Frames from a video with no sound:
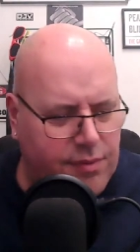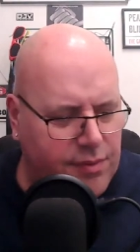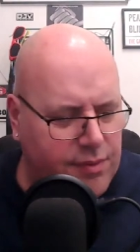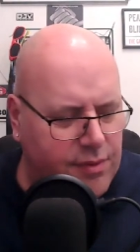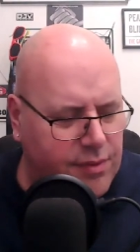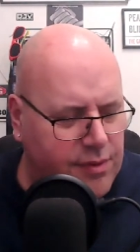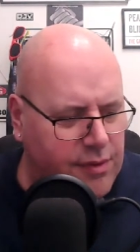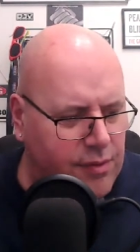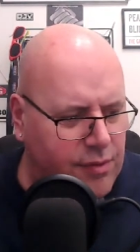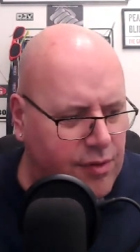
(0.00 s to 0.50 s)

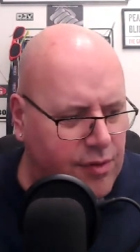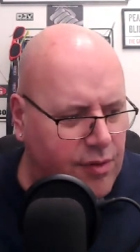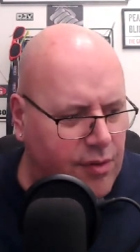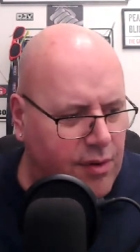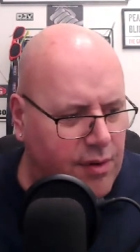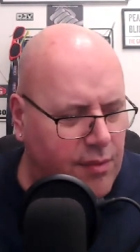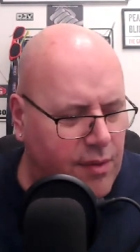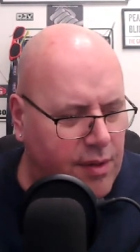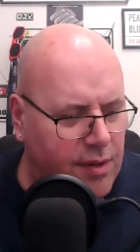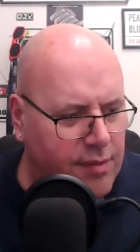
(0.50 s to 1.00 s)
true
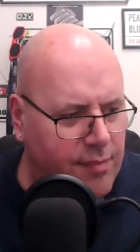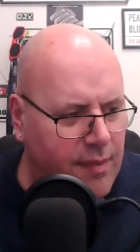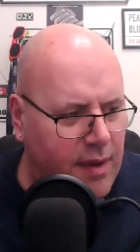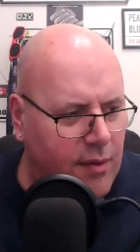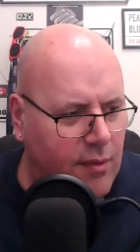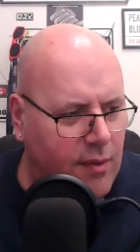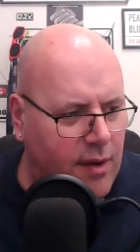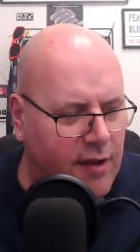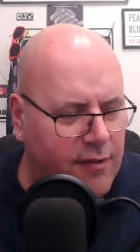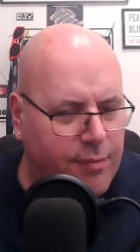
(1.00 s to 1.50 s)
story was my
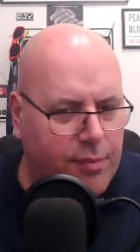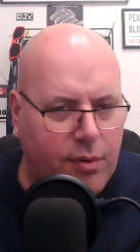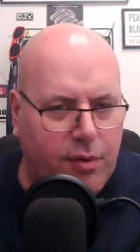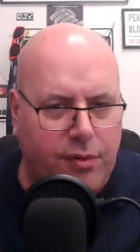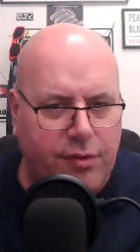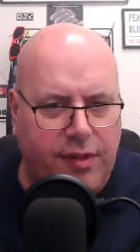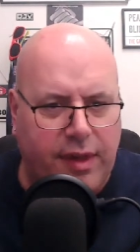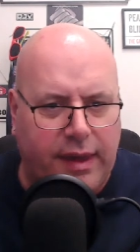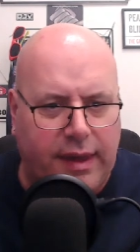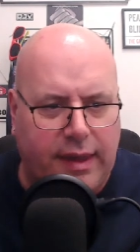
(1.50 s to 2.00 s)
wife
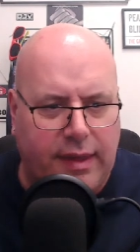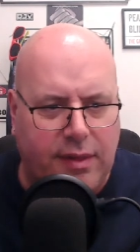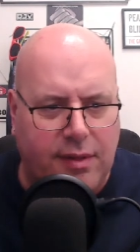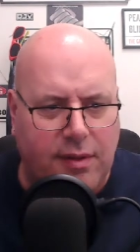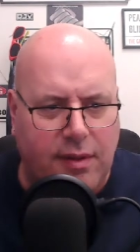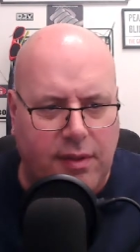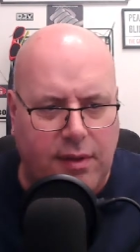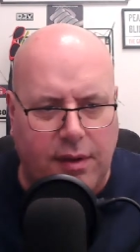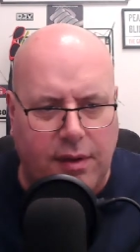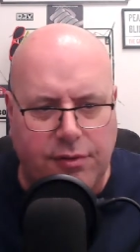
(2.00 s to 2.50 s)
bought tickets
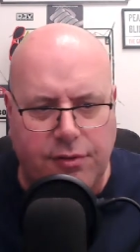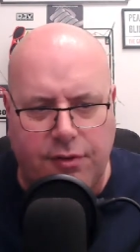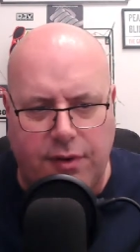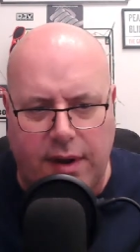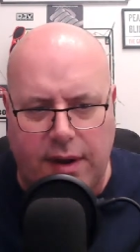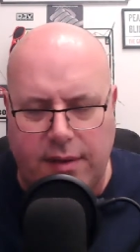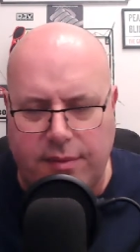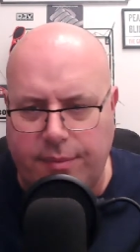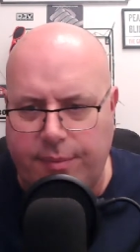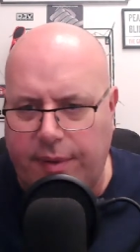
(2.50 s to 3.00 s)
to the
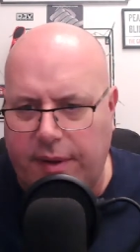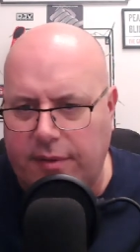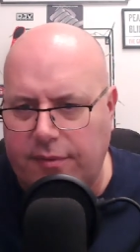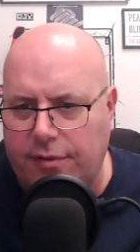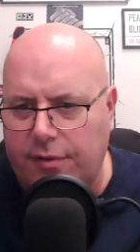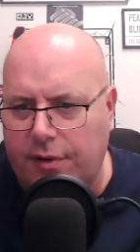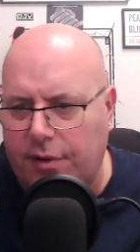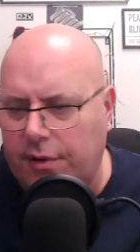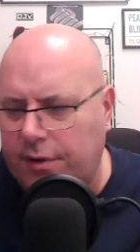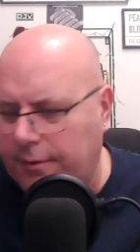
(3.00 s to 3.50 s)
Australian Pink
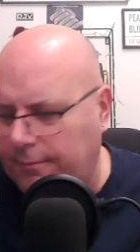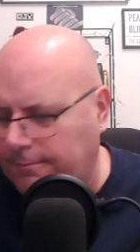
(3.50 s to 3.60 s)
Floyd